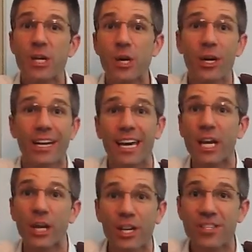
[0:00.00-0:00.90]
You can get
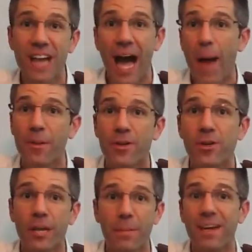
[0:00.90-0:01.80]
a good job and you
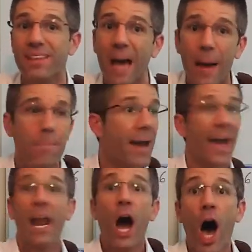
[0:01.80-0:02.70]
can be the
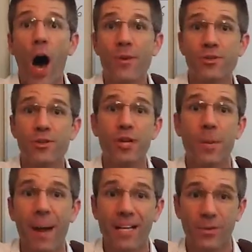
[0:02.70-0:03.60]
man. Always do your best.